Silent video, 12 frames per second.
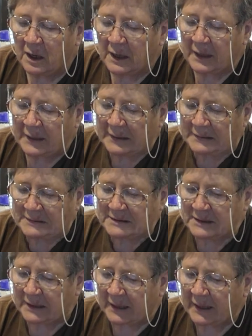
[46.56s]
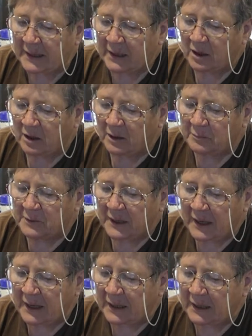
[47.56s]
Today I'm
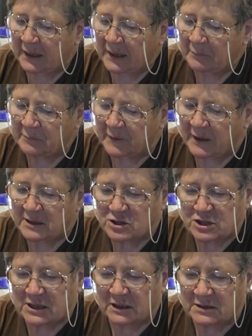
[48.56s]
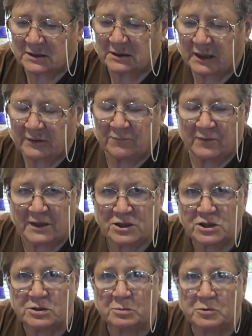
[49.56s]
canning up that chicken and
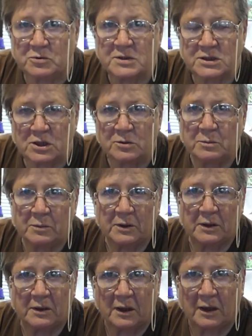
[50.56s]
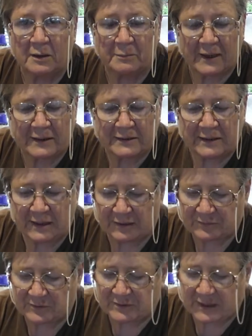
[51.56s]
vegetable soup I made the
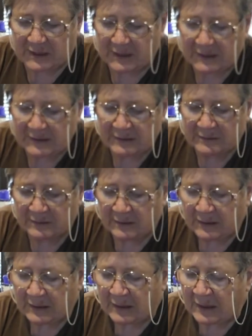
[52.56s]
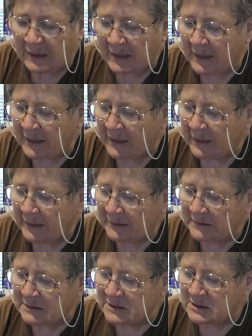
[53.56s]
other day,
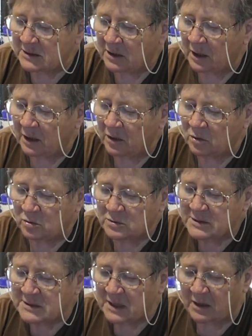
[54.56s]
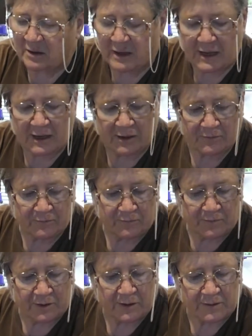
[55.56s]
and I also have
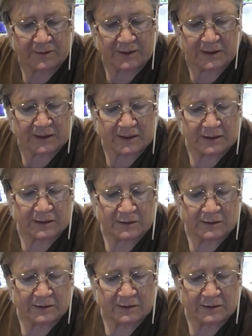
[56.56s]
the